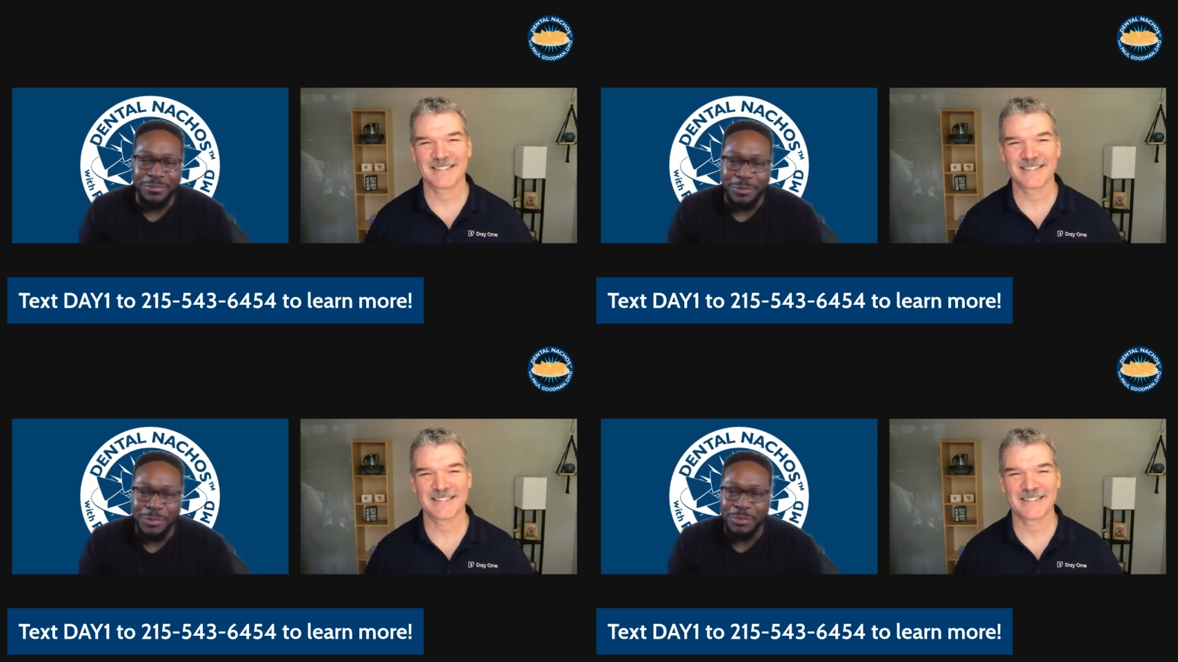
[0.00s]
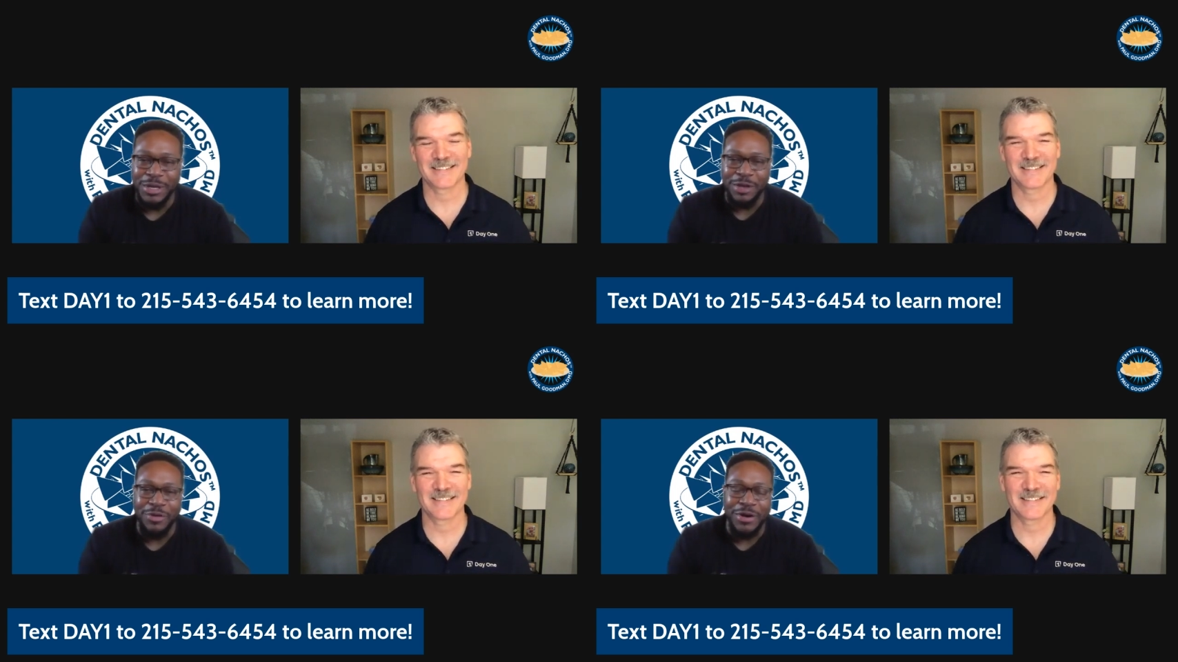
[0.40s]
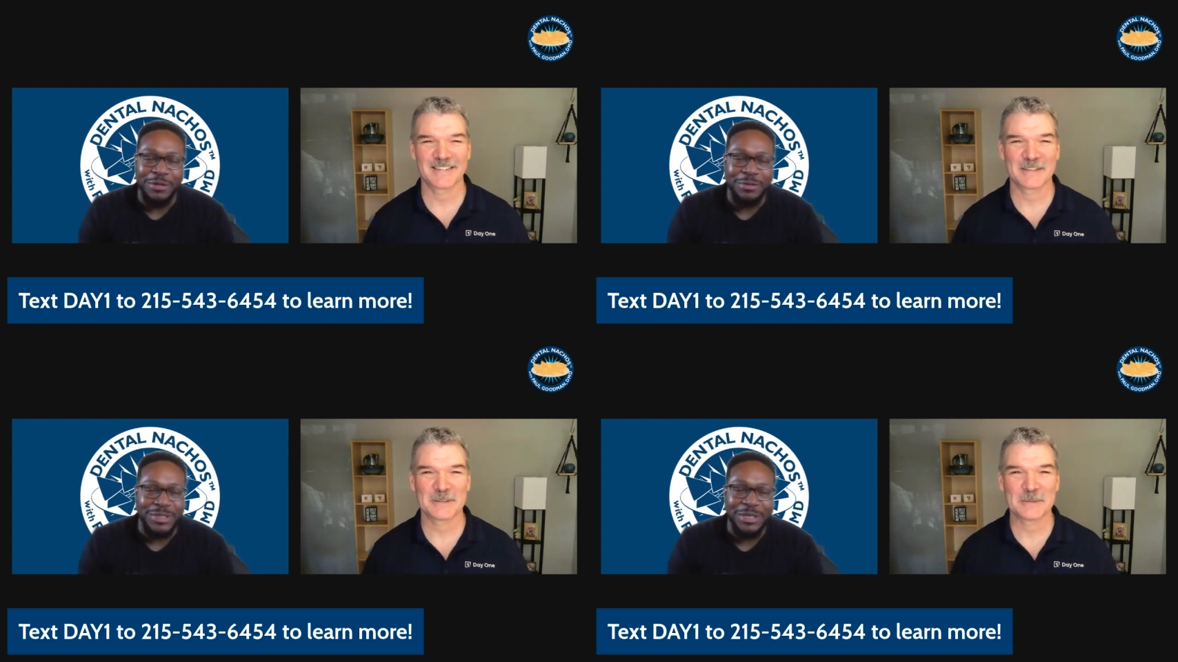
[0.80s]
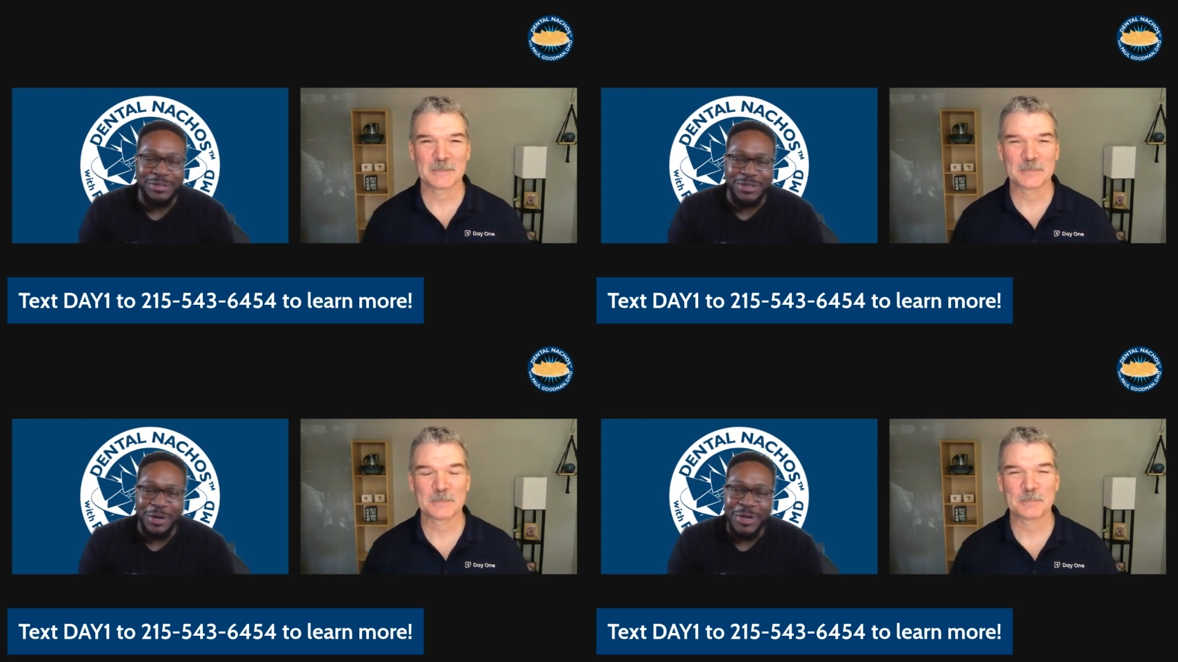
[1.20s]
Speaker 1: we, we love our Eagles here.
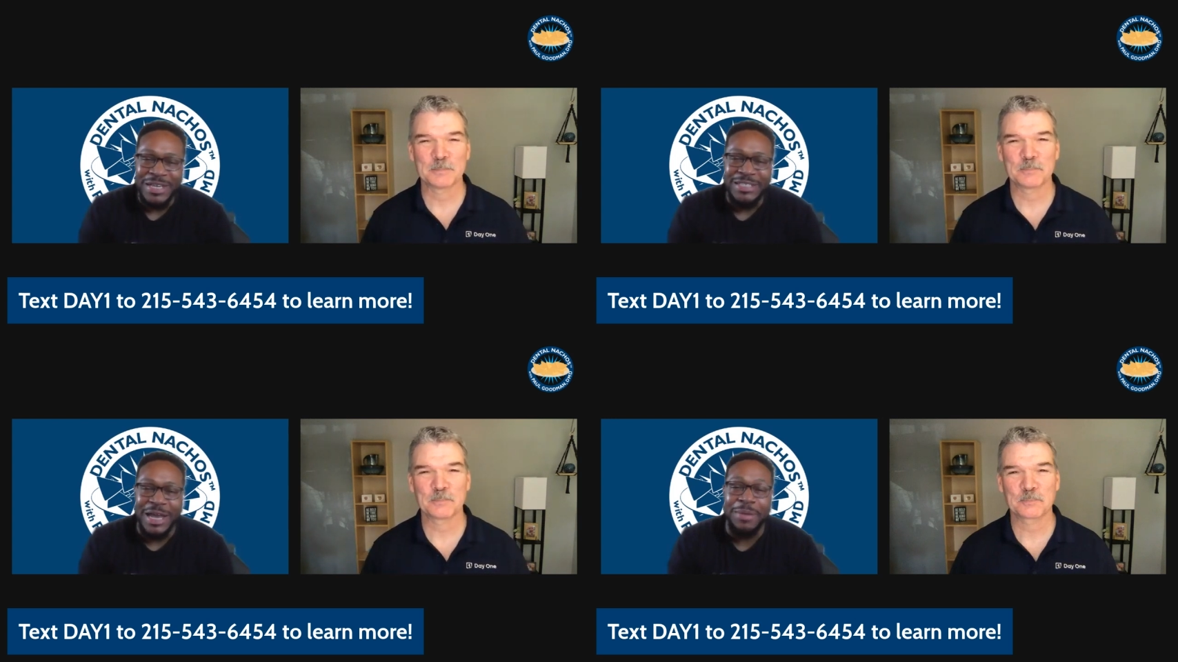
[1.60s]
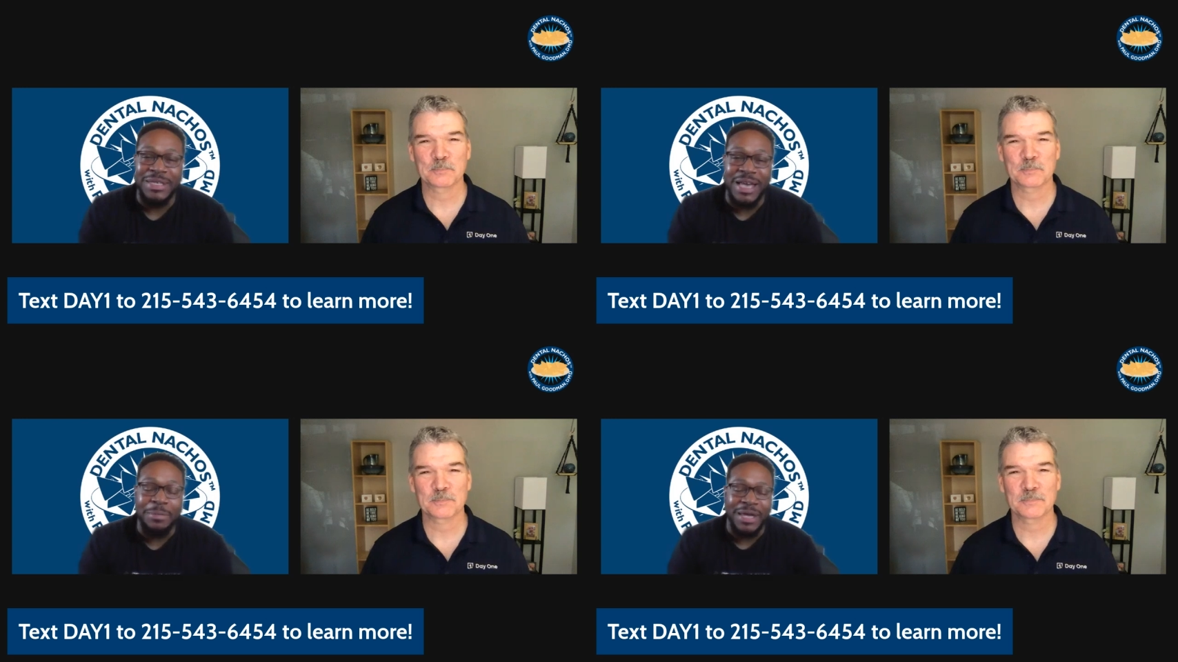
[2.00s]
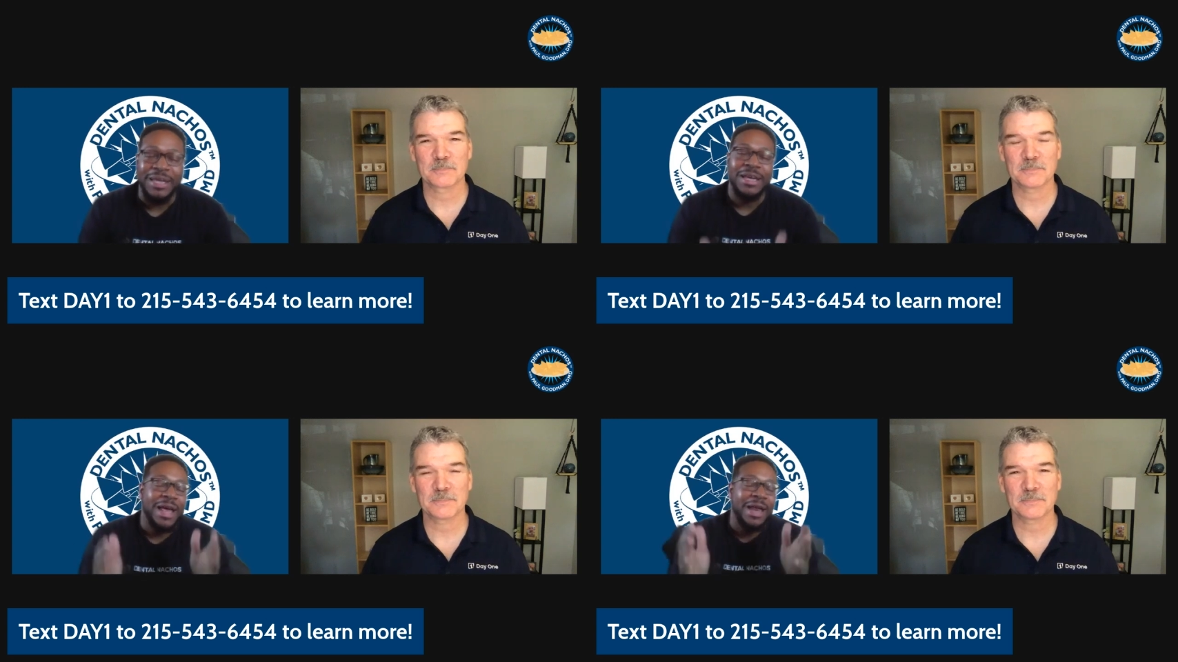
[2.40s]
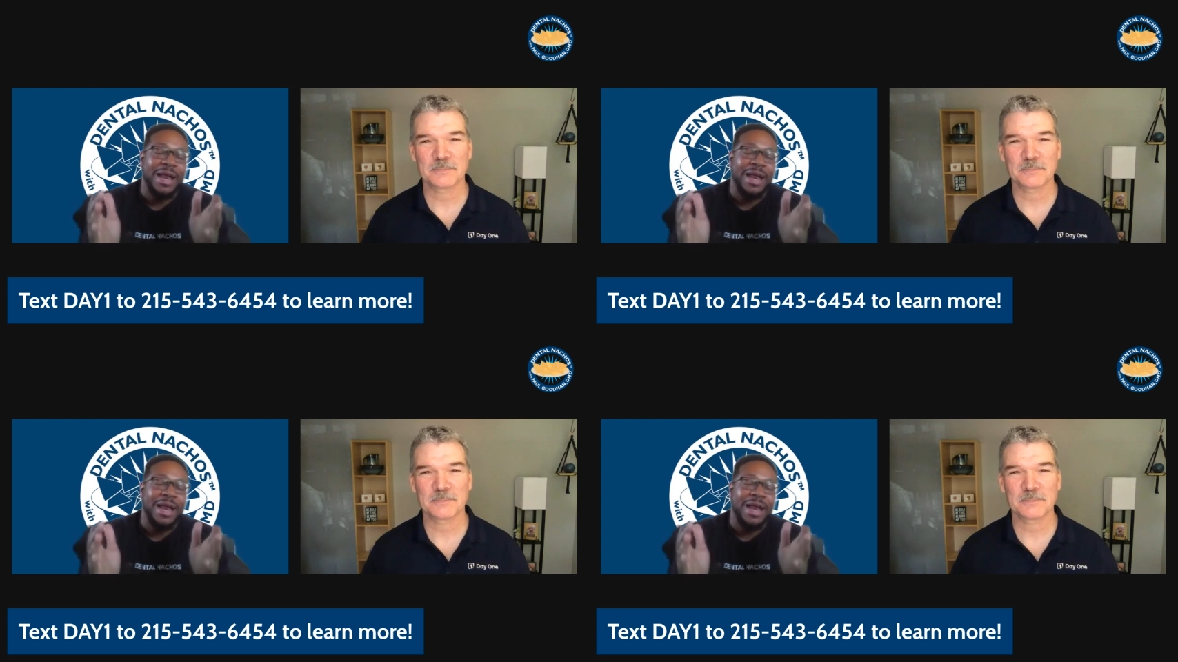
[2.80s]
So Jamie, tell me and, I,